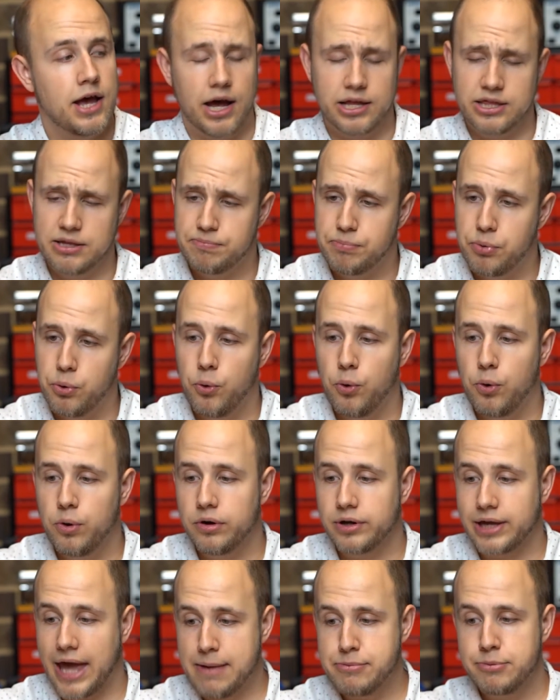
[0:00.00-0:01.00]
and the
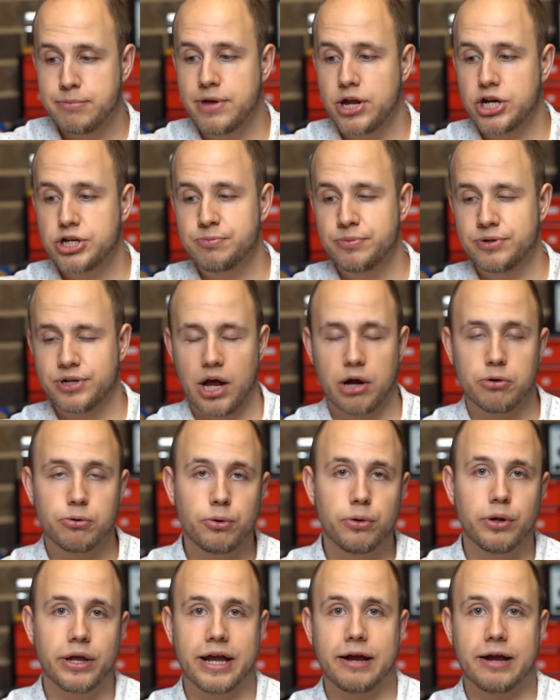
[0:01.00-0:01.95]
poor cable management are all